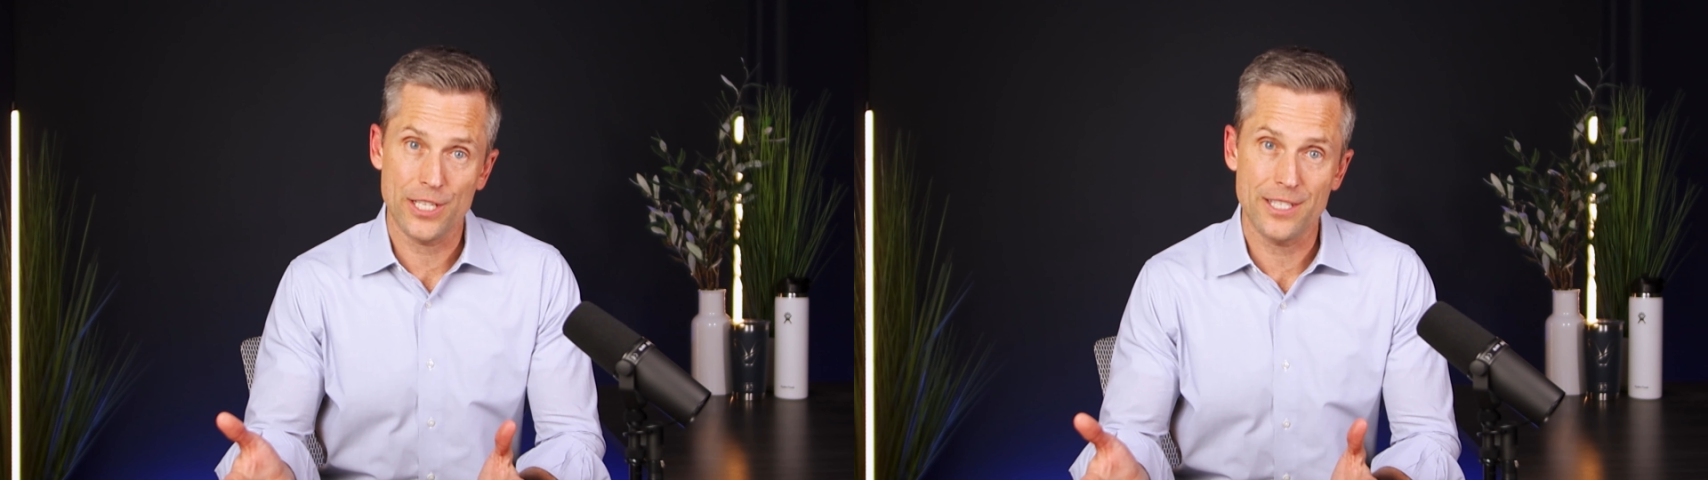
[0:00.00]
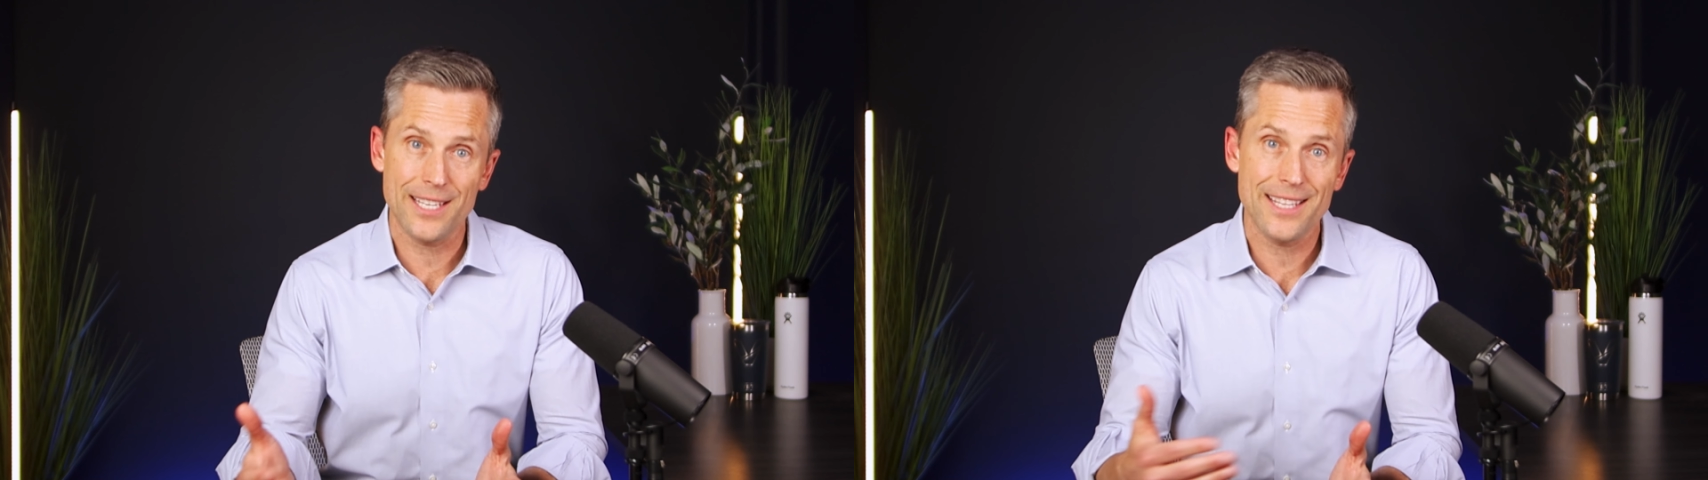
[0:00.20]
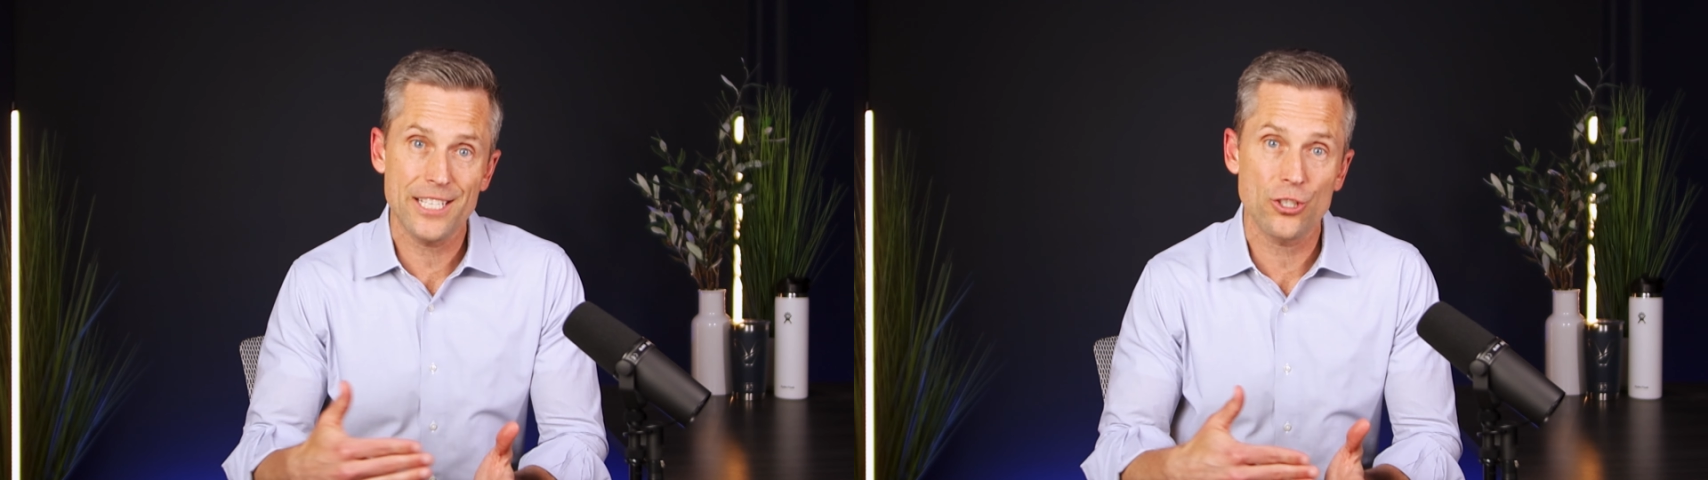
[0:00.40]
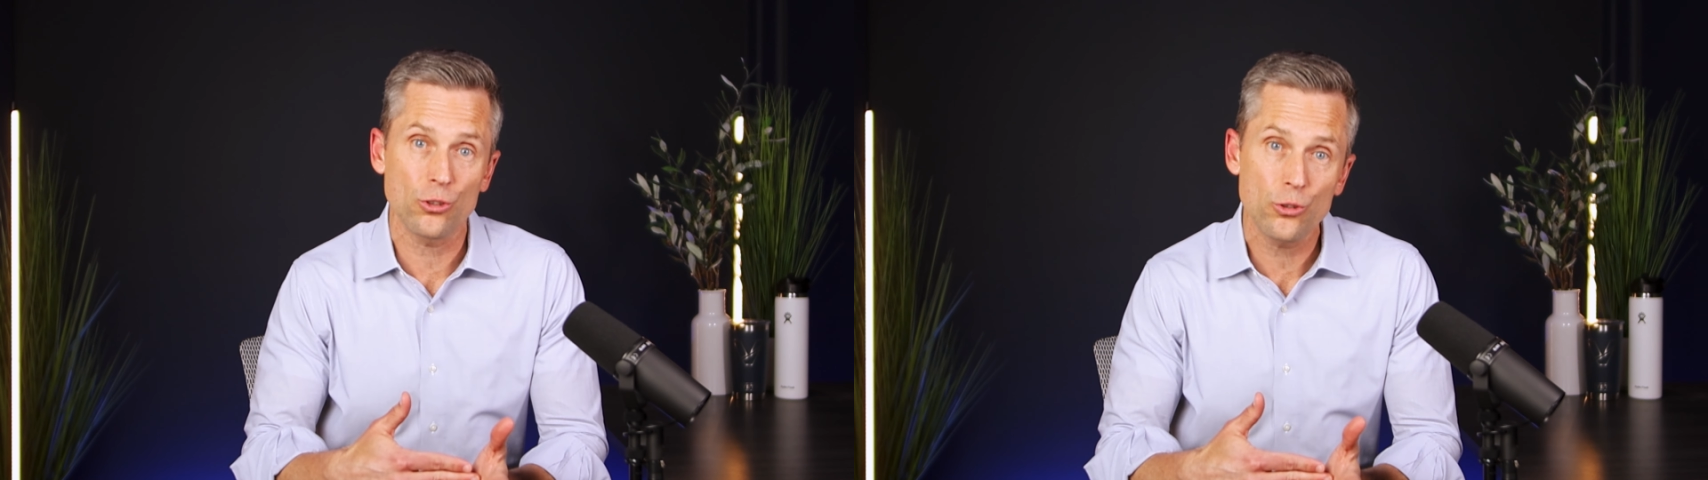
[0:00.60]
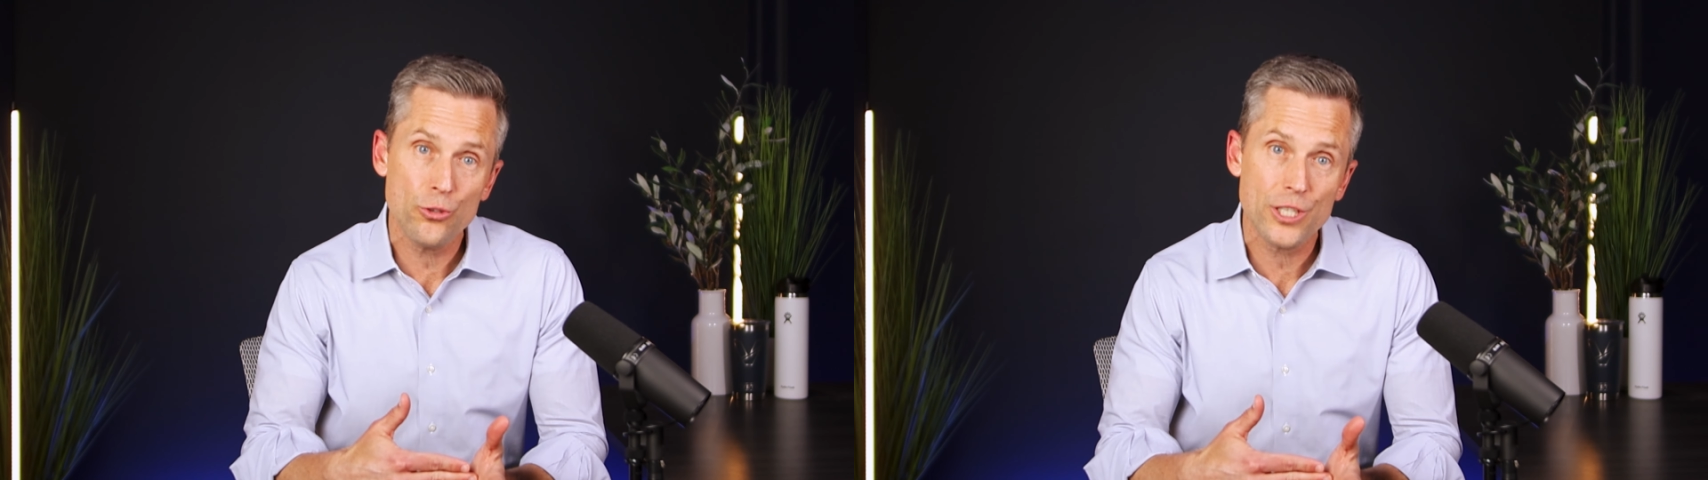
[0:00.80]
can see, these
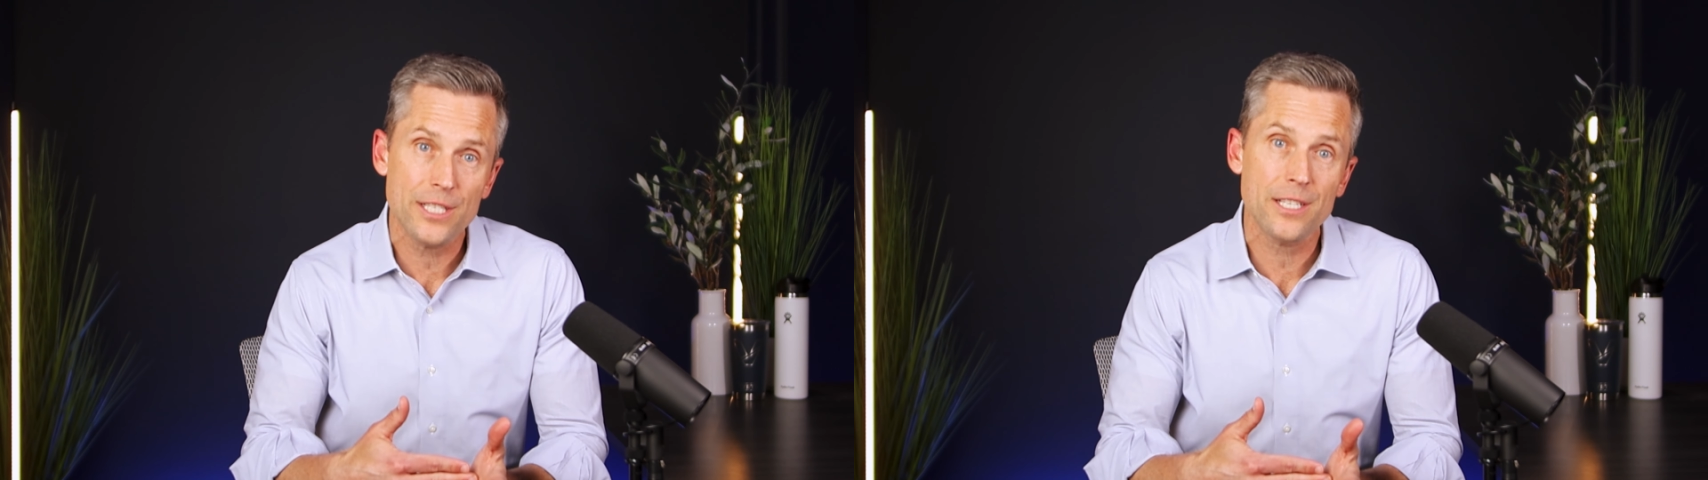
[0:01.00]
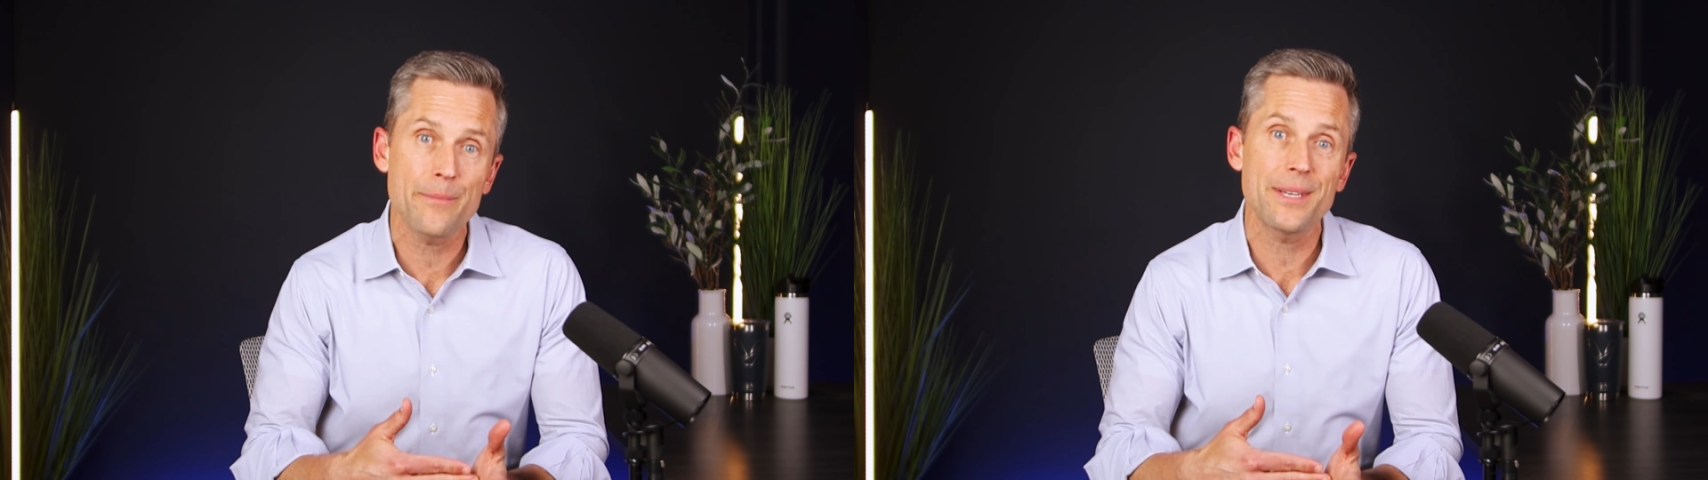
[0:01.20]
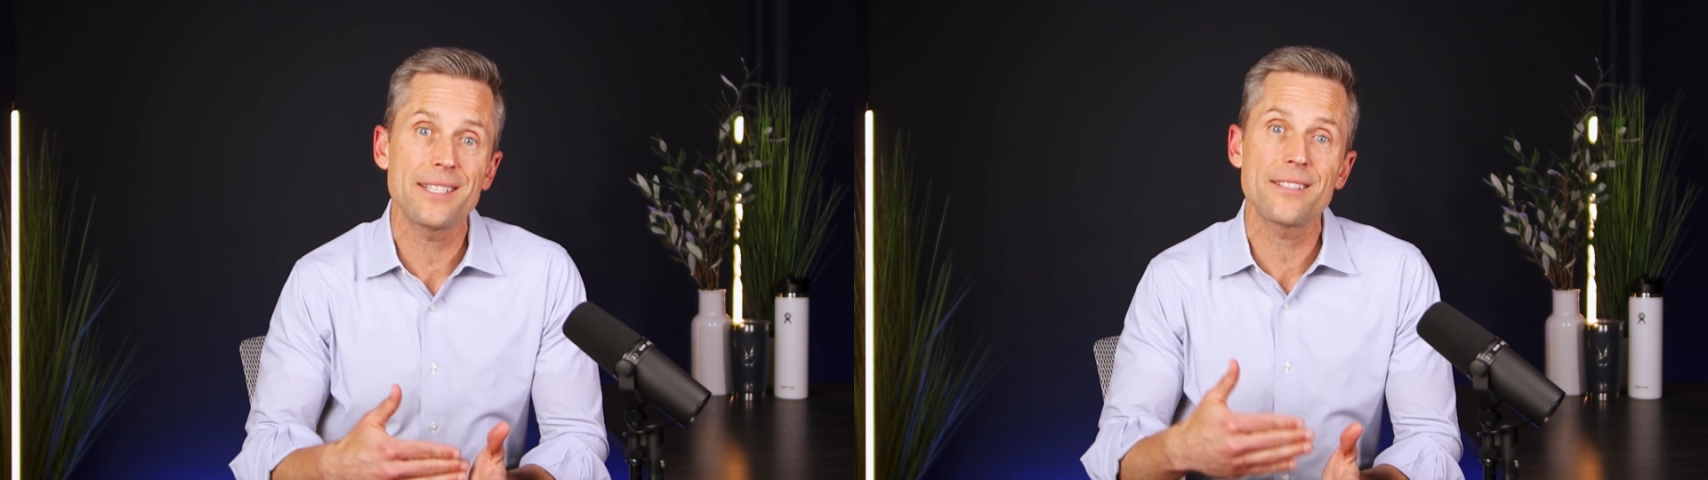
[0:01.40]
solutions can be